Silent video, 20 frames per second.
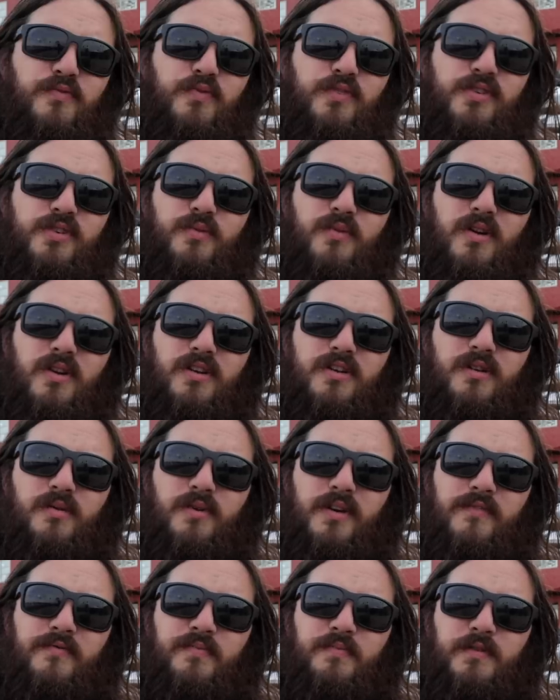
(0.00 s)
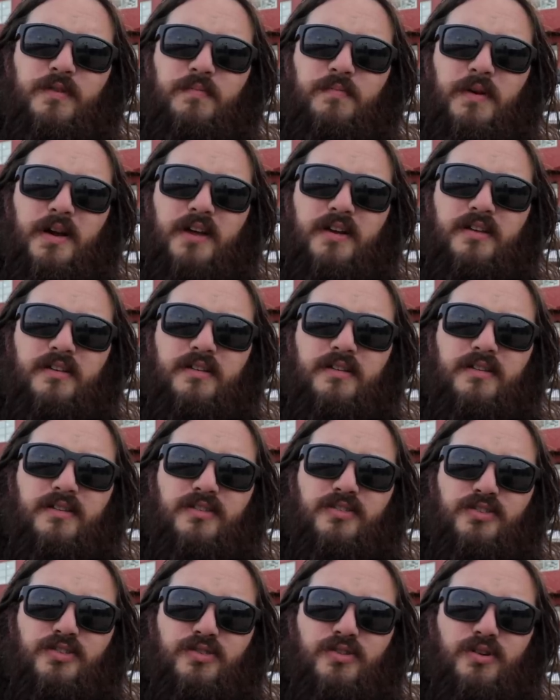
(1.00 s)
When you're walking away from your bike,
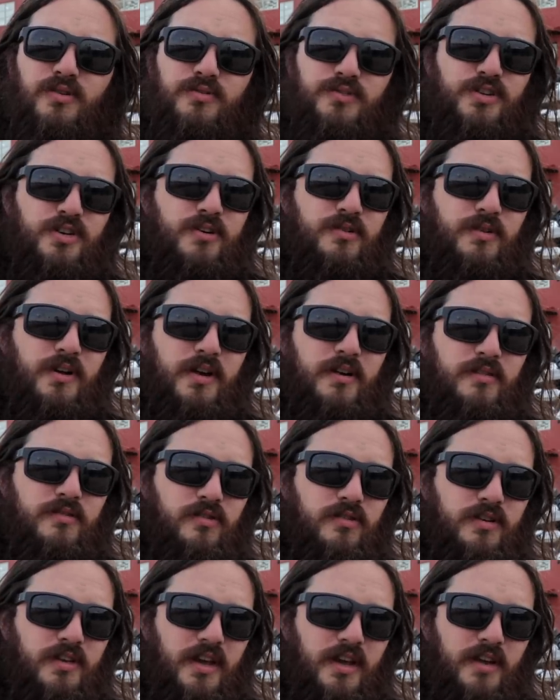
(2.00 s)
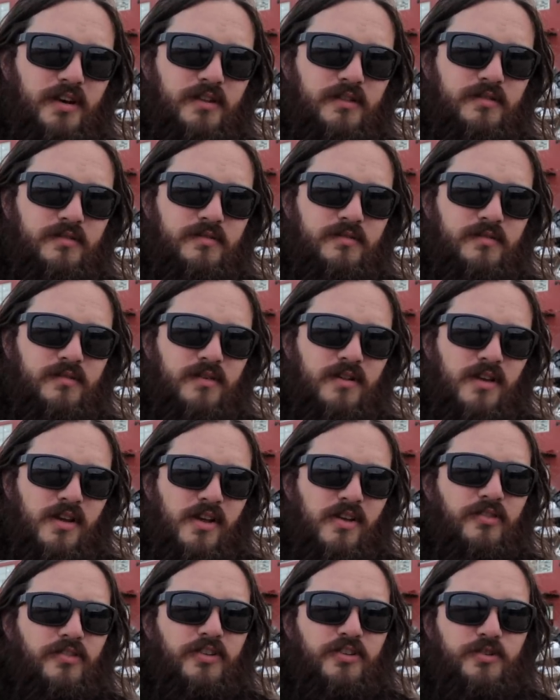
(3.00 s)
you don't turn around and look at
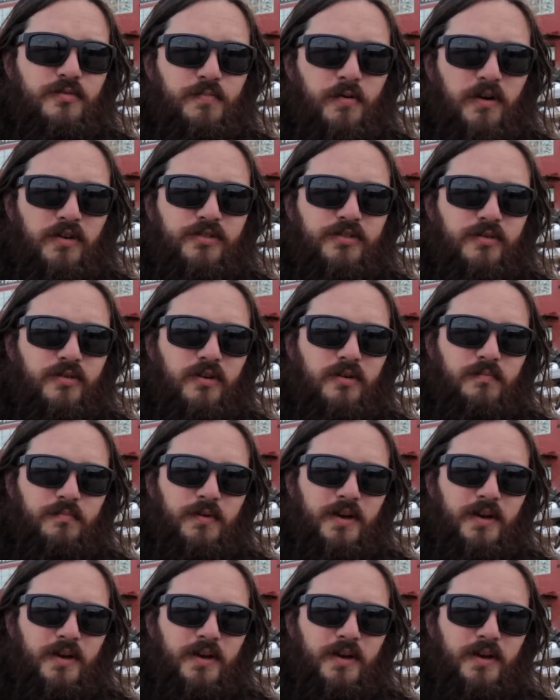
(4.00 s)
it, then you bought the wrong